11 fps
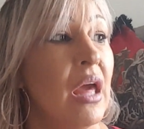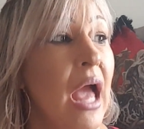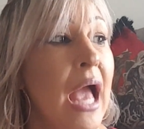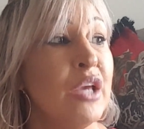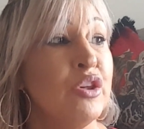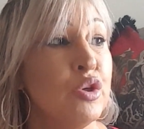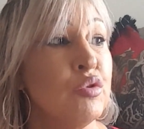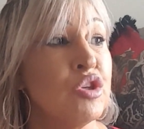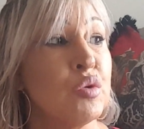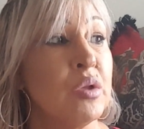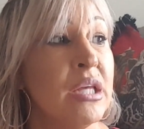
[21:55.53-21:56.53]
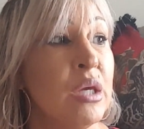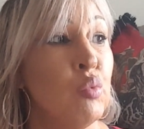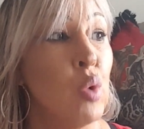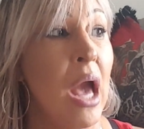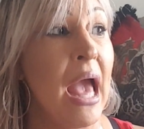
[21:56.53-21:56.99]
I usually
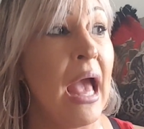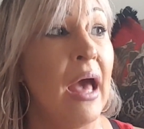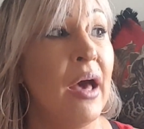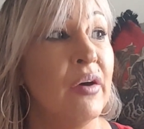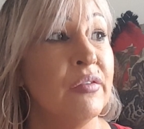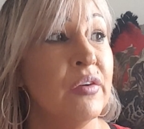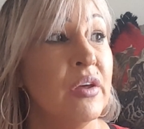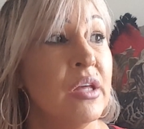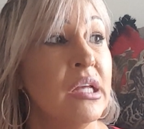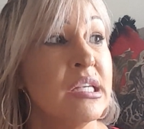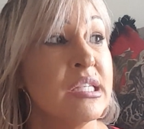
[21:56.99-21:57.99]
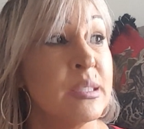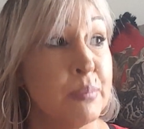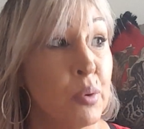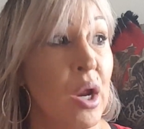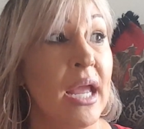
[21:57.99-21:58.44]
will have
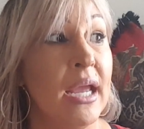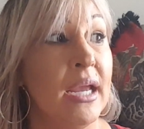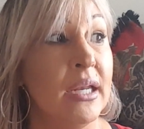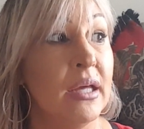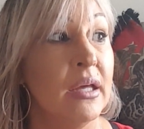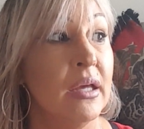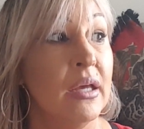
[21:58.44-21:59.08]
sprayed